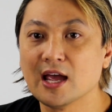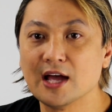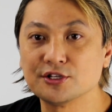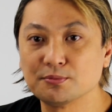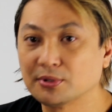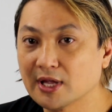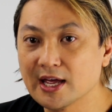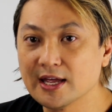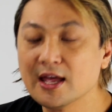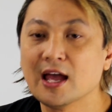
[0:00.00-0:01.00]
and to
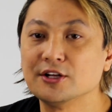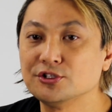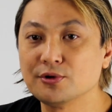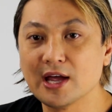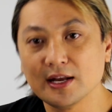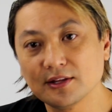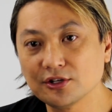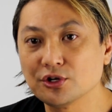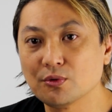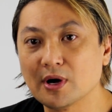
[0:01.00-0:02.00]
play and to do
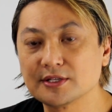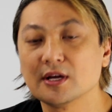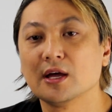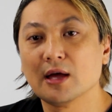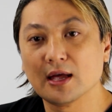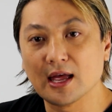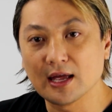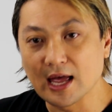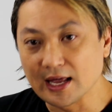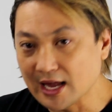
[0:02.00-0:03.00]
anything you want
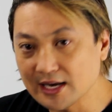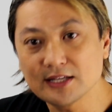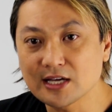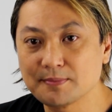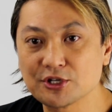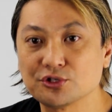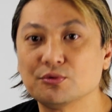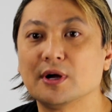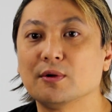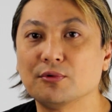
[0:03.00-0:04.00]
at any time that you
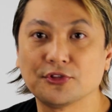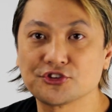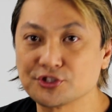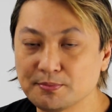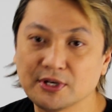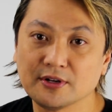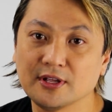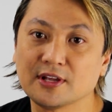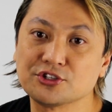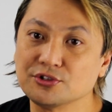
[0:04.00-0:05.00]
want with the
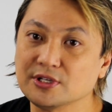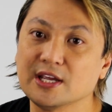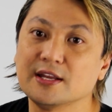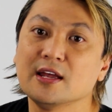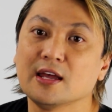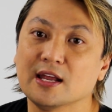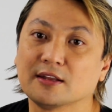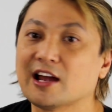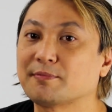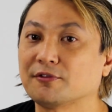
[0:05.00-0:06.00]
stability that you need
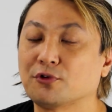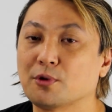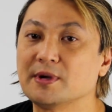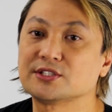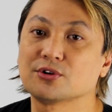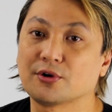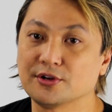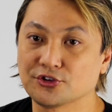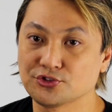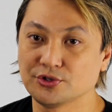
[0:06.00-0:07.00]
in live performance or
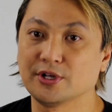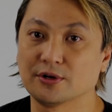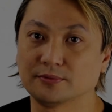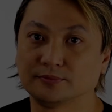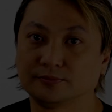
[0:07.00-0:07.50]
in the studio.